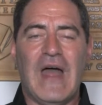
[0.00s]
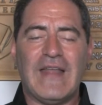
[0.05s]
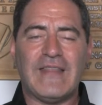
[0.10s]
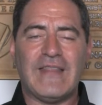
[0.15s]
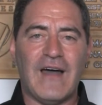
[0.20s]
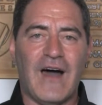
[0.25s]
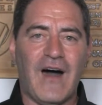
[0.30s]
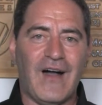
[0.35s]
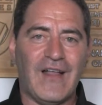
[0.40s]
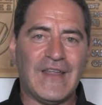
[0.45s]

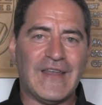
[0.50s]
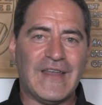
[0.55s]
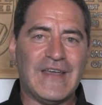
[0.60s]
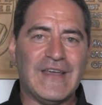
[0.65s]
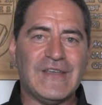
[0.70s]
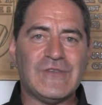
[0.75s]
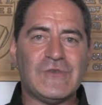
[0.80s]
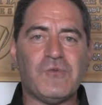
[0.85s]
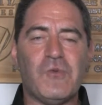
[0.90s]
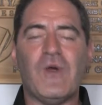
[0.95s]
at the
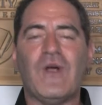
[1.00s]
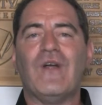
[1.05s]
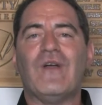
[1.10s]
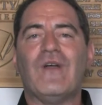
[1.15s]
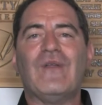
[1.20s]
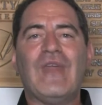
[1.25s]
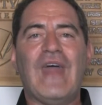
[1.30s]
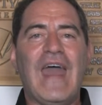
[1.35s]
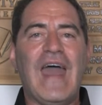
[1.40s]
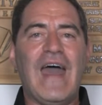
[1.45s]
holidays
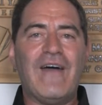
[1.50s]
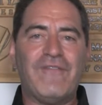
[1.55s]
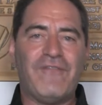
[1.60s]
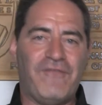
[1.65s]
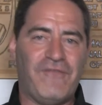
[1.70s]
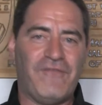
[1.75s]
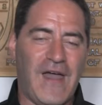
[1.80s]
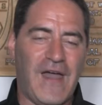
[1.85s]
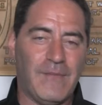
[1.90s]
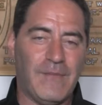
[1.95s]
where they
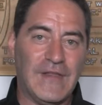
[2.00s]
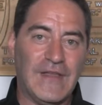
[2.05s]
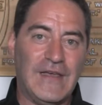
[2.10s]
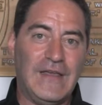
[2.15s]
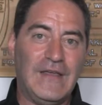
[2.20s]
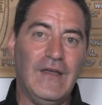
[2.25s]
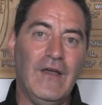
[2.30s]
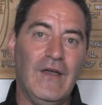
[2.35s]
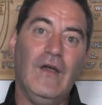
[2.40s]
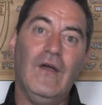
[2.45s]
have
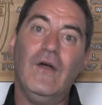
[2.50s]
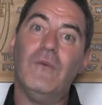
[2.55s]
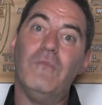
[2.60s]
family,